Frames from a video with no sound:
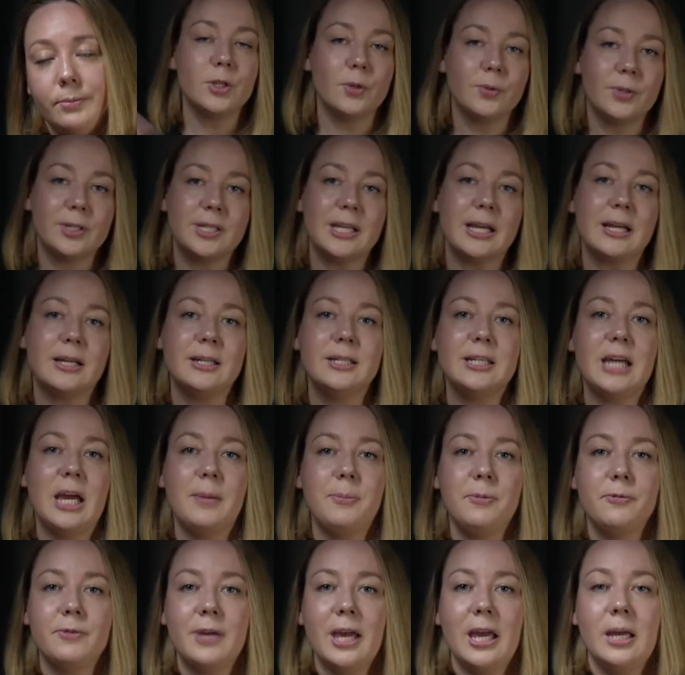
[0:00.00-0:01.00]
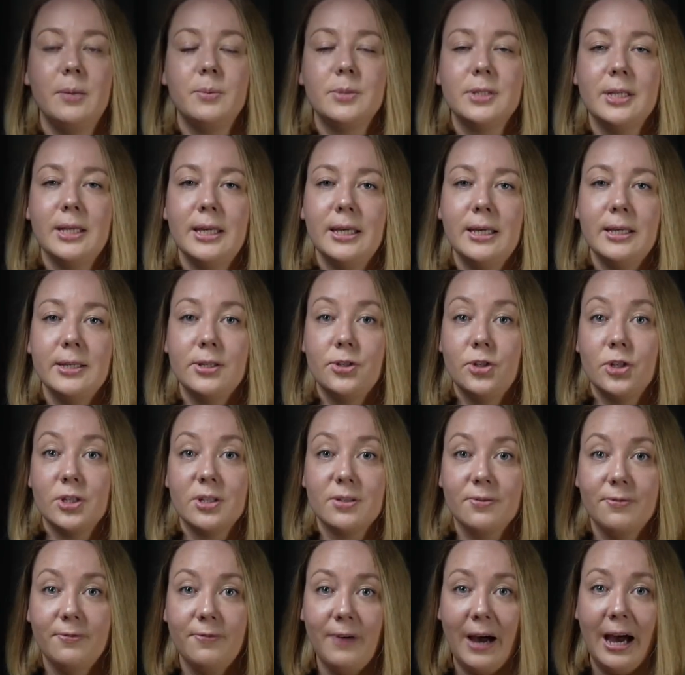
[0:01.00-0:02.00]
So the second type of games is
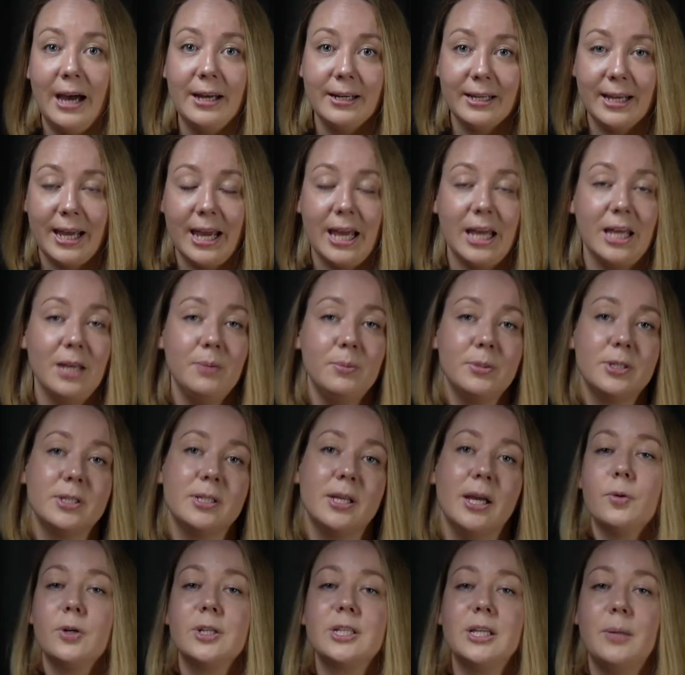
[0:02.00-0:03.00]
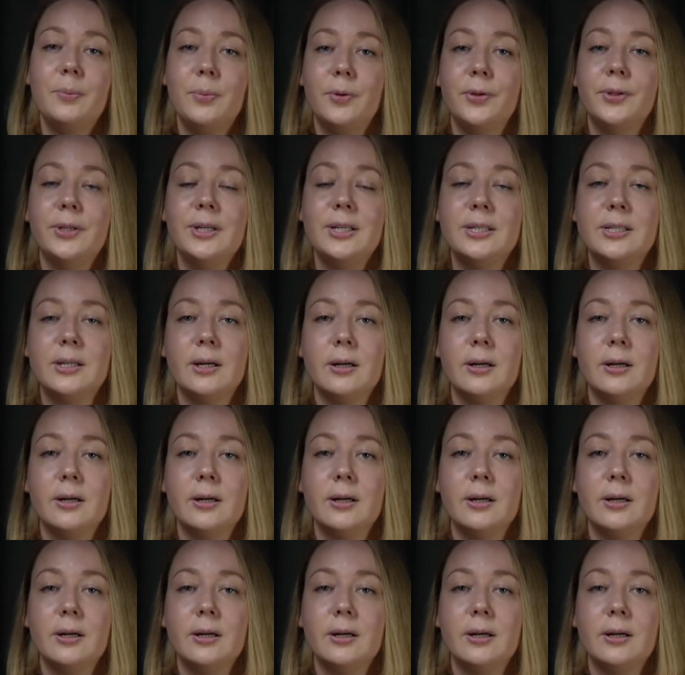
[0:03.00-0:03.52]
just fun games. For example, these